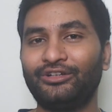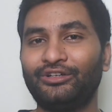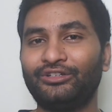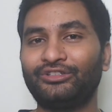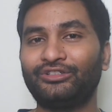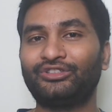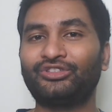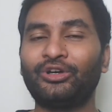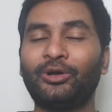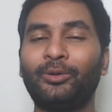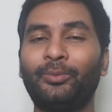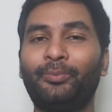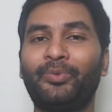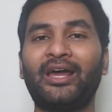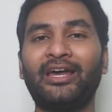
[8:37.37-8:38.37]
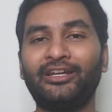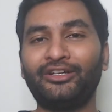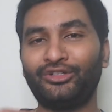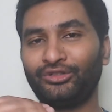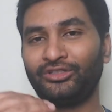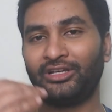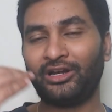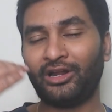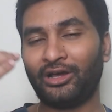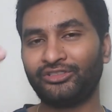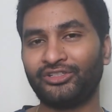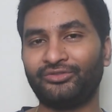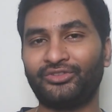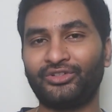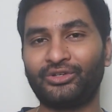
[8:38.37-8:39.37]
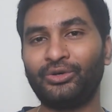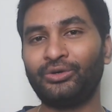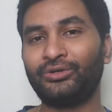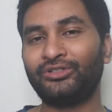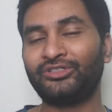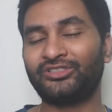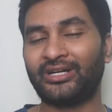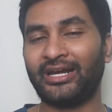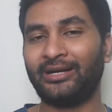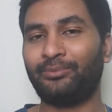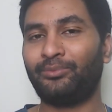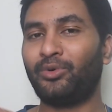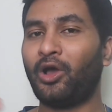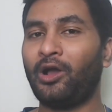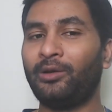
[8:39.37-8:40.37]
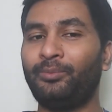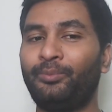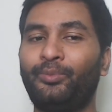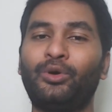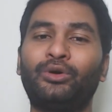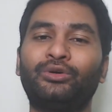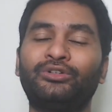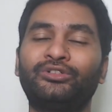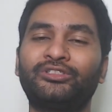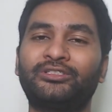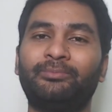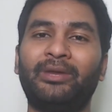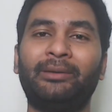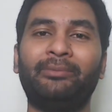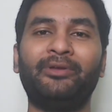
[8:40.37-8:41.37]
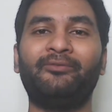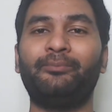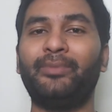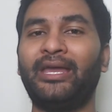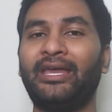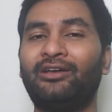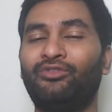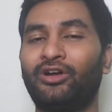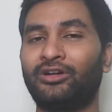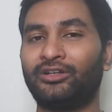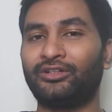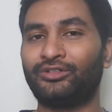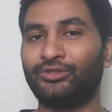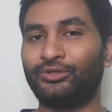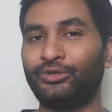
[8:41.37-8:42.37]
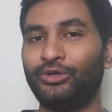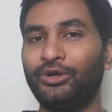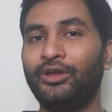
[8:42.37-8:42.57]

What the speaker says: So prior to the launch of the course, write blog posts, maybe make 1 or 2